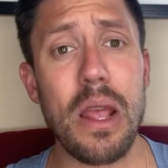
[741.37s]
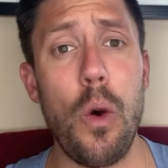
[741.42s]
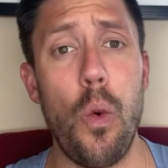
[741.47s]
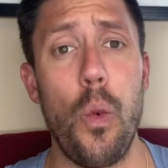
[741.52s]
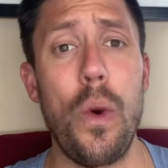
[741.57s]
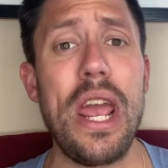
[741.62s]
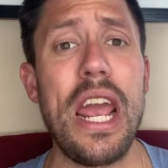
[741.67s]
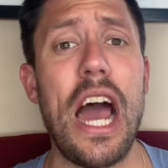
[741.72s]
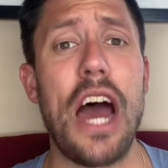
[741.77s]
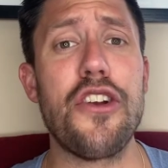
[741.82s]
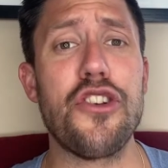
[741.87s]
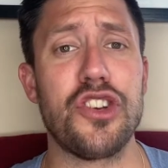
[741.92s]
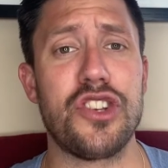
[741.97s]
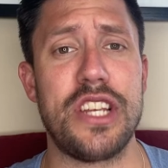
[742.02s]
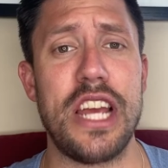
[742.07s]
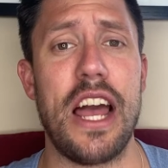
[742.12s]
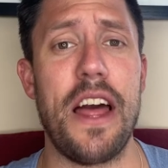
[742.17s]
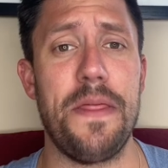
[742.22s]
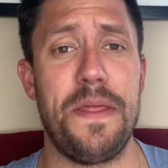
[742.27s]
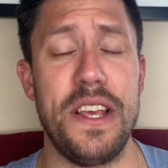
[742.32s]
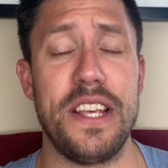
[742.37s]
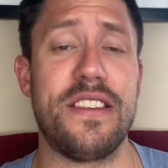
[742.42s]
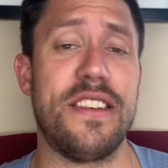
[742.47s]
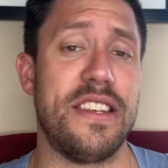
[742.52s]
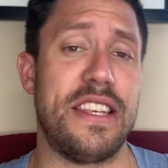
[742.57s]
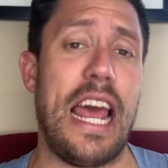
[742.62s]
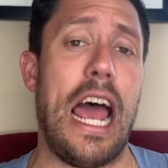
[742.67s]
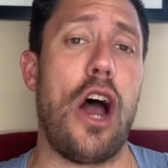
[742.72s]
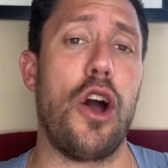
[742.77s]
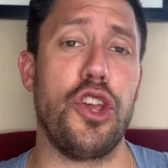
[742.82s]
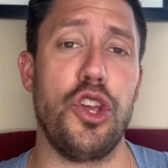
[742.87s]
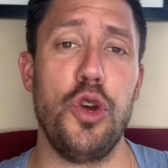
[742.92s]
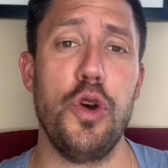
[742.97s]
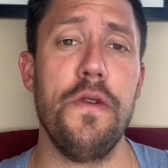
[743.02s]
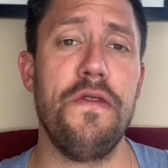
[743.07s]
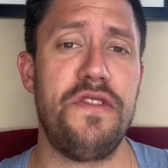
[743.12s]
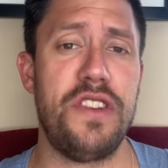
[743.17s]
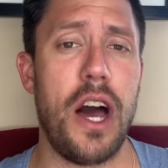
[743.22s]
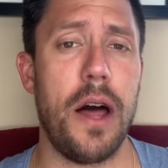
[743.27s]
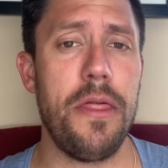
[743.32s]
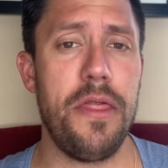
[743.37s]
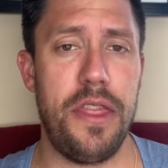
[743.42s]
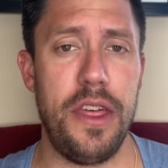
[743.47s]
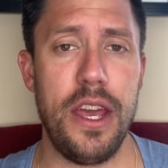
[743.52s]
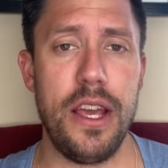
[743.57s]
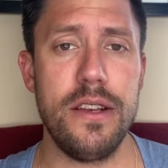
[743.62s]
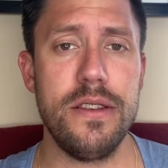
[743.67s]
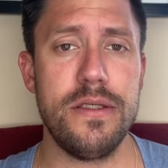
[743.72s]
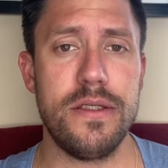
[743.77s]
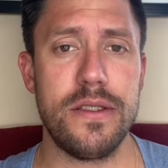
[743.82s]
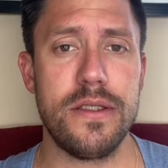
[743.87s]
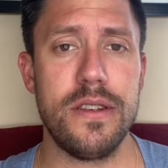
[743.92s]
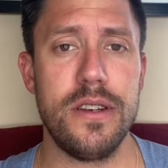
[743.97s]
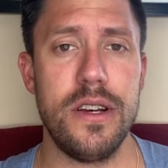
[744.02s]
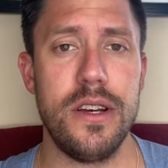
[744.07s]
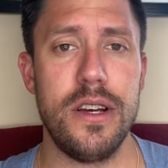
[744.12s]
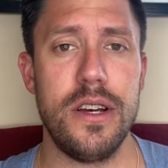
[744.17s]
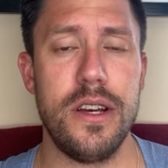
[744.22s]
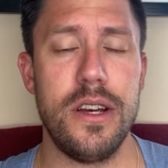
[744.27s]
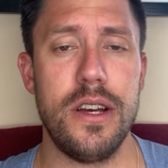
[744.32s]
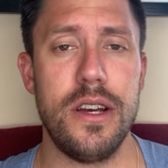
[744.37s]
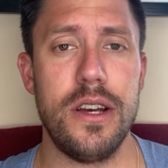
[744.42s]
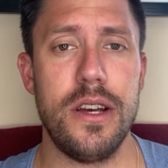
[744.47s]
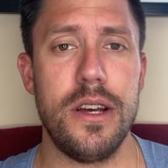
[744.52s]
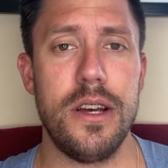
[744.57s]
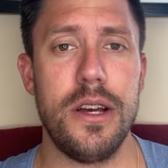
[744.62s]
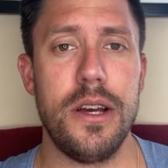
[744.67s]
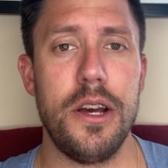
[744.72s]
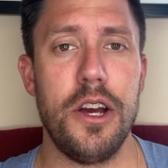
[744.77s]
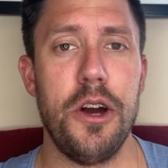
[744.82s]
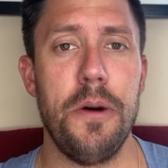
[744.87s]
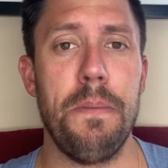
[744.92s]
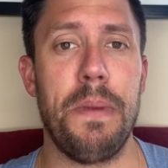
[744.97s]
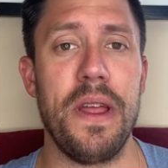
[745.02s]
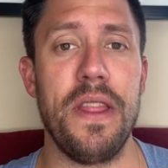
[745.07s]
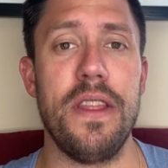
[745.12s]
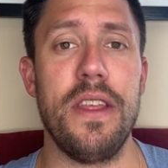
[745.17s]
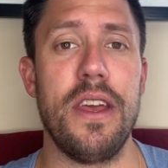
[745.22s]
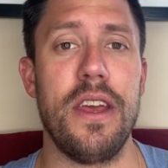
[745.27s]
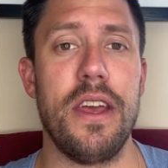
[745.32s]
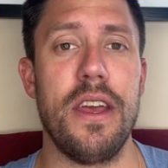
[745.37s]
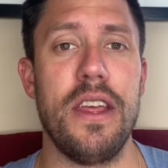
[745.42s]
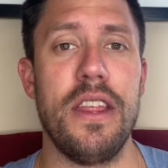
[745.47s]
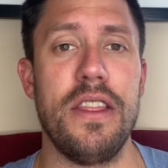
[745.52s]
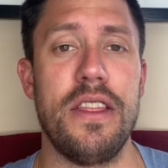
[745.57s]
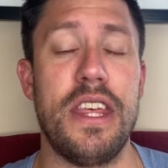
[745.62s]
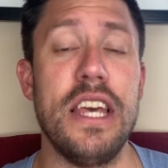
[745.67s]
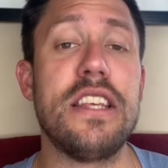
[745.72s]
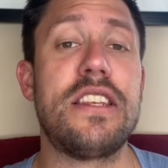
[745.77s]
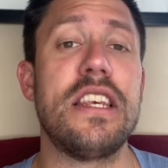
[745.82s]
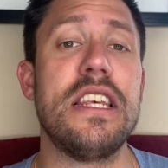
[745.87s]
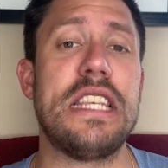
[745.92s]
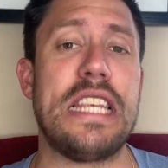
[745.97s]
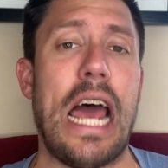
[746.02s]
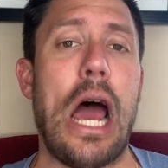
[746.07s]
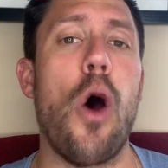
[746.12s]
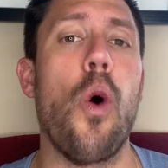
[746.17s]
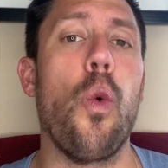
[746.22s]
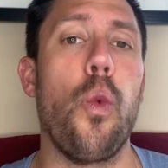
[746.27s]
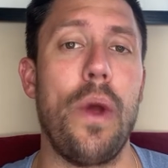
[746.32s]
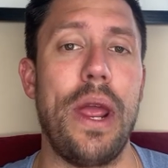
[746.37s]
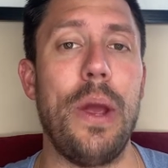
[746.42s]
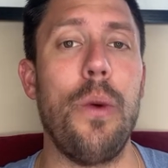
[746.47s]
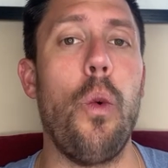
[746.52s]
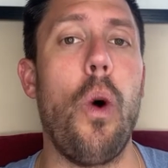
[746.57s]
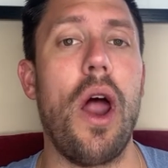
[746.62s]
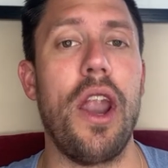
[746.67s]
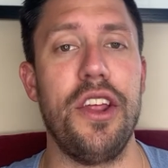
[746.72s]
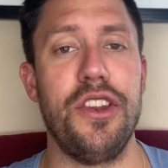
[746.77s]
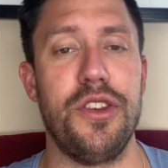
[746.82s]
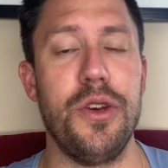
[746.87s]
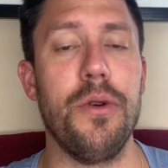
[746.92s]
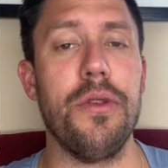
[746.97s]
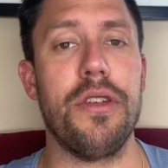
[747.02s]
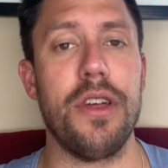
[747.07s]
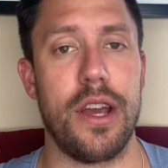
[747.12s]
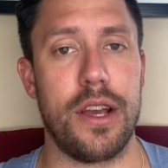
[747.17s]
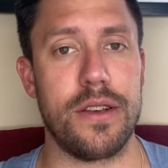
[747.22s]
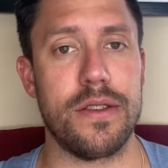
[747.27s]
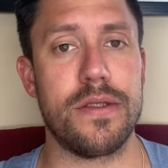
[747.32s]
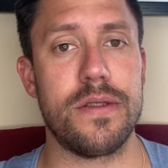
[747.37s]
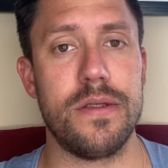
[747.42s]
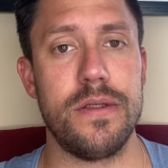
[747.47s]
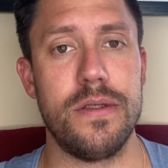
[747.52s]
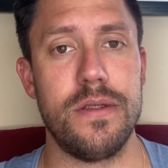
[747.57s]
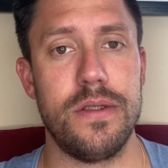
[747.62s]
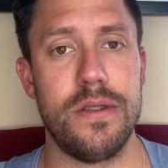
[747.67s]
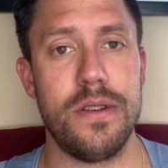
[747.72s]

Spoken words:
we understand this is how you've done things, but this is how we want to do things.